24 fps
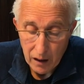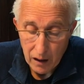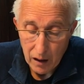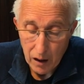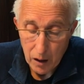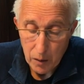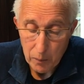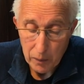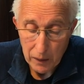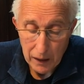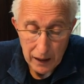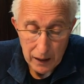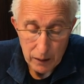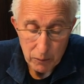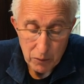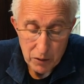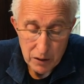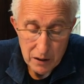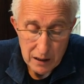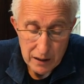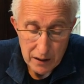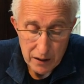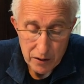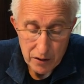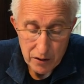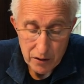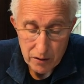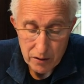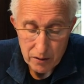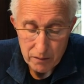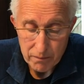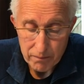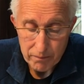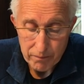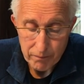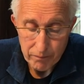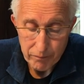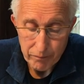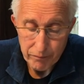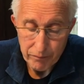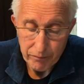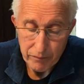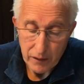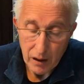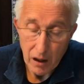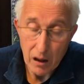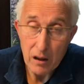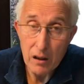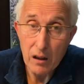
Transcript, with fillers: Our plan was this our